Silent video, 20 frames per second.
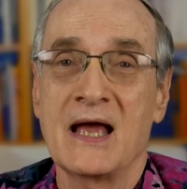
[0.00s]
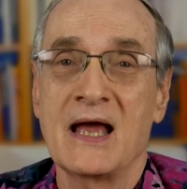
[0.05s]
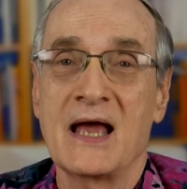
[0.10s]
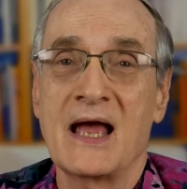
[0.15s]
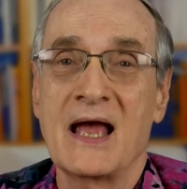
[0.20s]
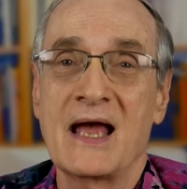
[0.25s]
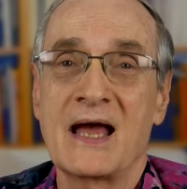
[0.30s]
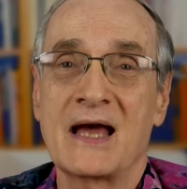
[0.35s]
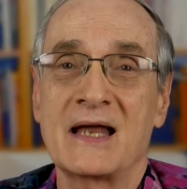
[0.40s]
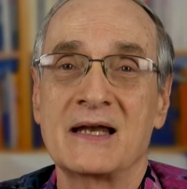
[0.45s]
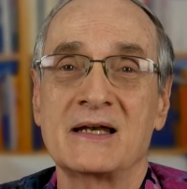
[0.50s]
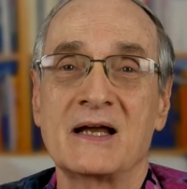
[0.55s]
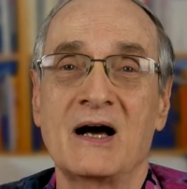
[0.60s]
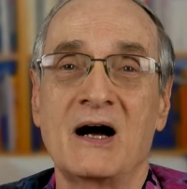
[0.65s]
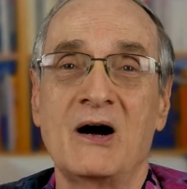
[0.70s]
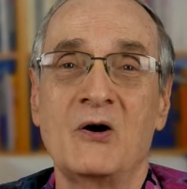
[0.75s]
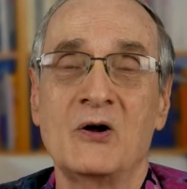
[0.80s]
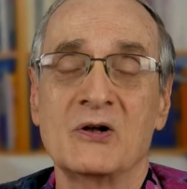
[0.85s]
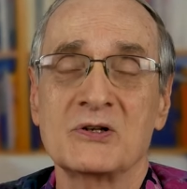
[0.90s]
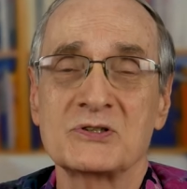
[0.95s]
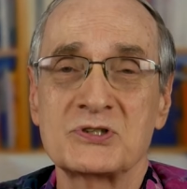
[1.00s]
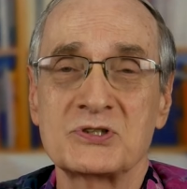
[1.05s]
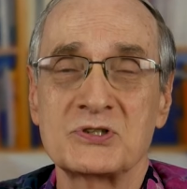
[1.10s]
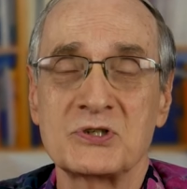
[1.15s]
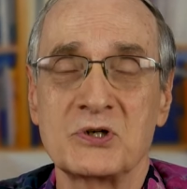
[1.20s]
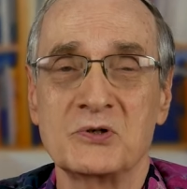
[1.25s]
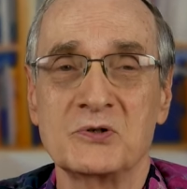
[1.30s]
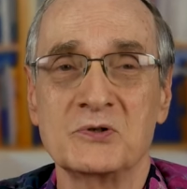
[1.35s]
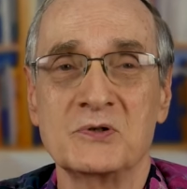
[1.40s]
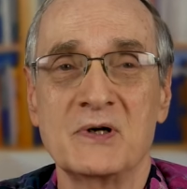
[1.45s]
And
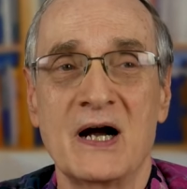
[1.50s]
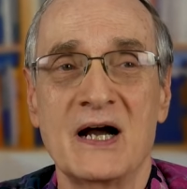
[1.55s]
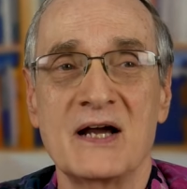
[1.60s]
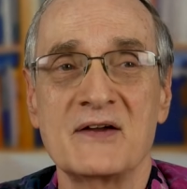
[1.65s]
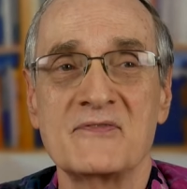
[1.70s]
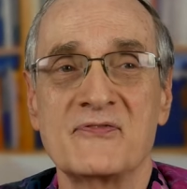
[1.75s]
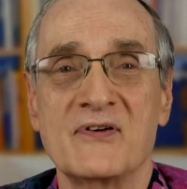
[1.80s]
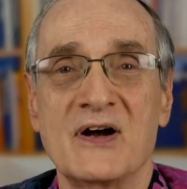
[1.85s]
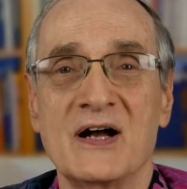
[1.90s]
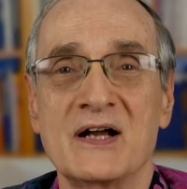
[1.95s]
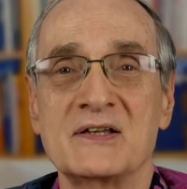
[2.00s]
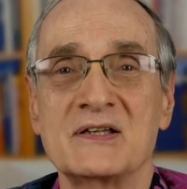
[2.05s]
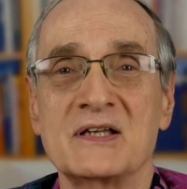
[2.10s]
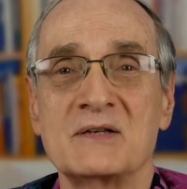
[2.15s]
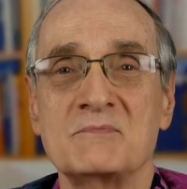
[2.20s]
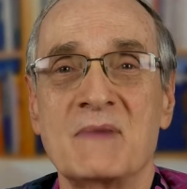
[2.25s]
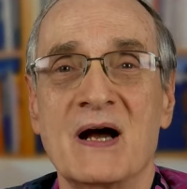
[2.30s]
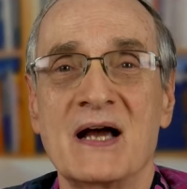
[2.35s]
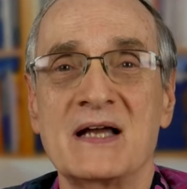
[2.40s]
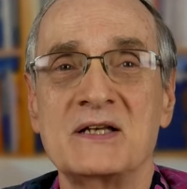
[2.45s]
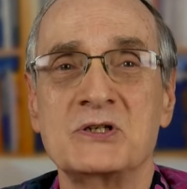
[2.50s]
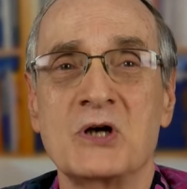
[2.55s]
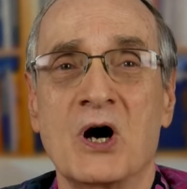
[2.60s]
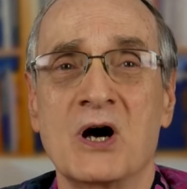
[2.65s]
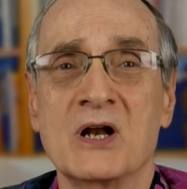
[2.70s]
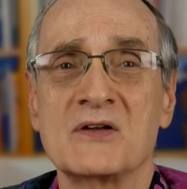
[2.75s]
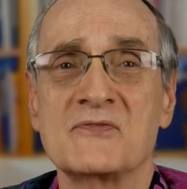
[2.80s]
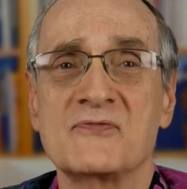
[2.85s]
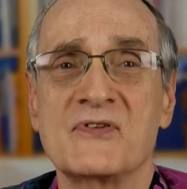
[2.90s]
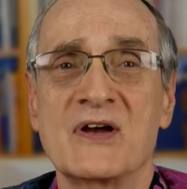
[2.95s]
also, I find that my
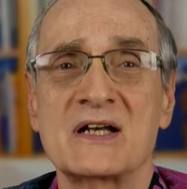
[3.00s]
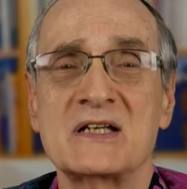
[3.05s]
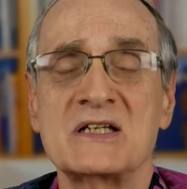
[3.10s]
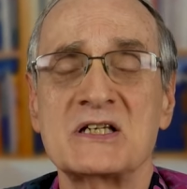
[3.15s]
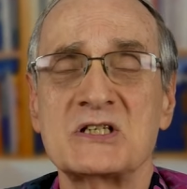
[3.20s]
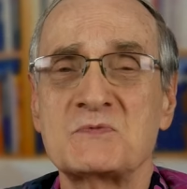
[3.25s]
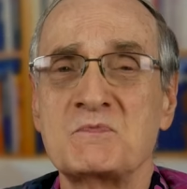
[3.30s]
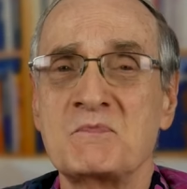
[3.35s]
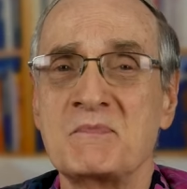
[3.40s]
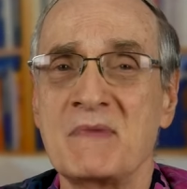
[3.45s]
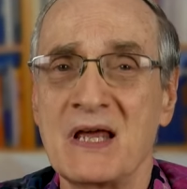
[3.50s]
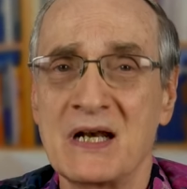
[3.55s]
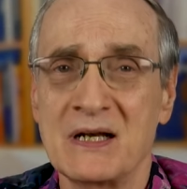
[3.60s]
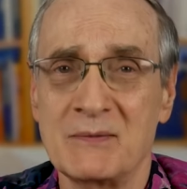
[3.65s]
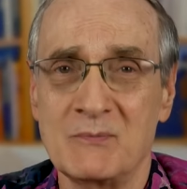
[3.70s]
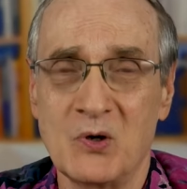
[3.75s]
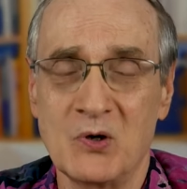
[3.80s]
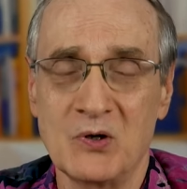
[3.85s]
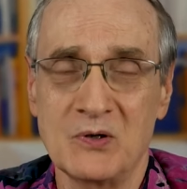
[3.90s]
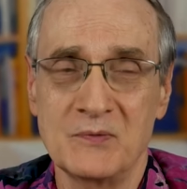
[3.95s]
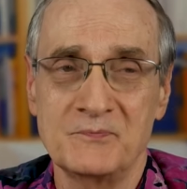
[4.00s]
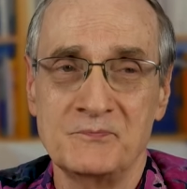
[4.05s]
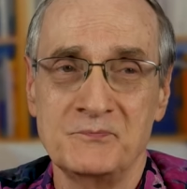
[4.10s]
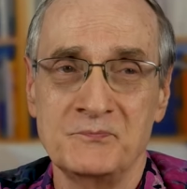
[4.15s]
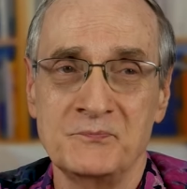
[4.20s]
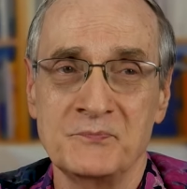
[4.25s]
dawn effect is minimal.